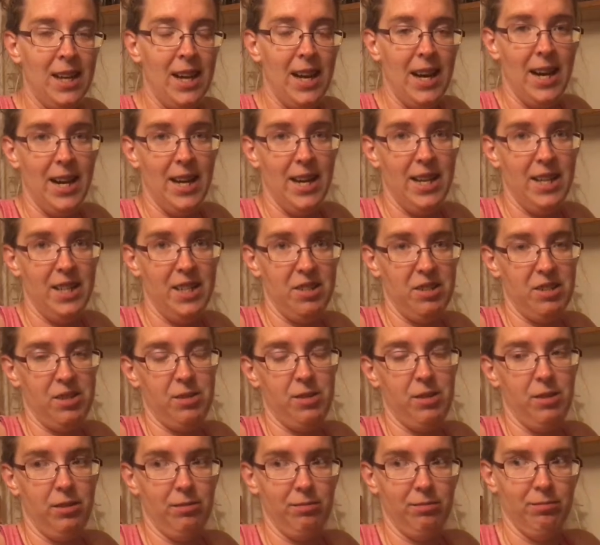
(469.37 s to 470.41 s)
and
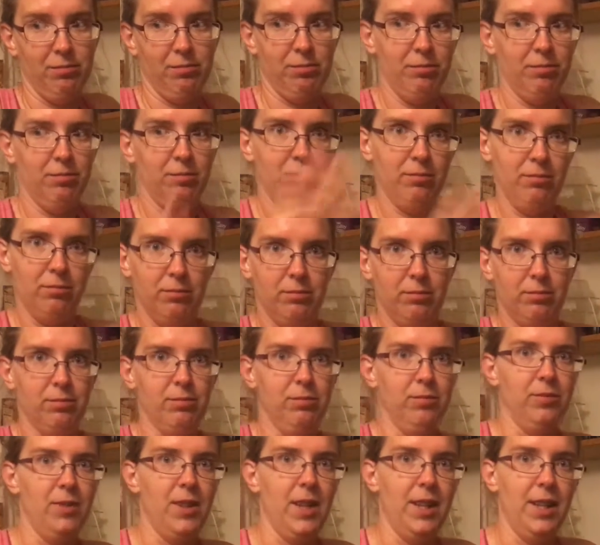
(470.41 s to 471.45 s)

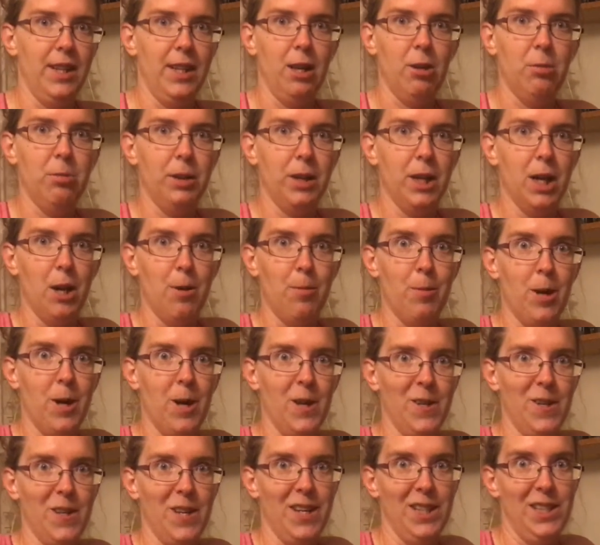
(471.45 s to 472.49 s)
then that'll become our
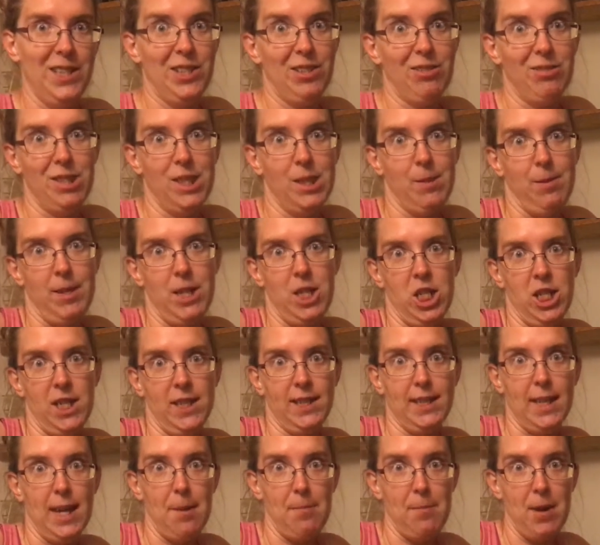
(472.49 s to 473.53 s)
nice crispy
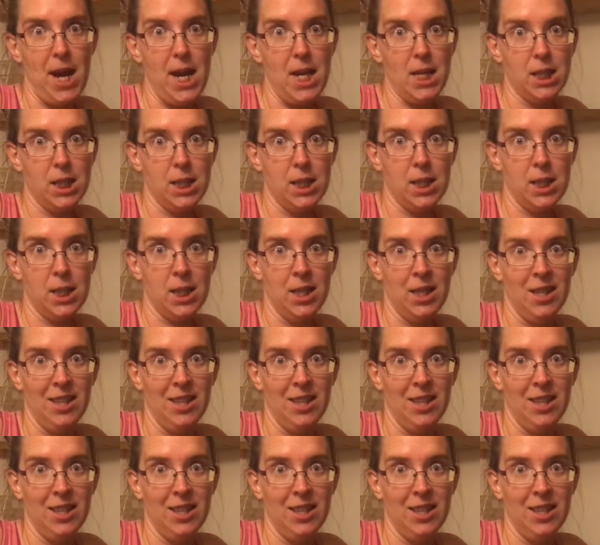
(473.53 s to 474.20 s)
cheesecake base.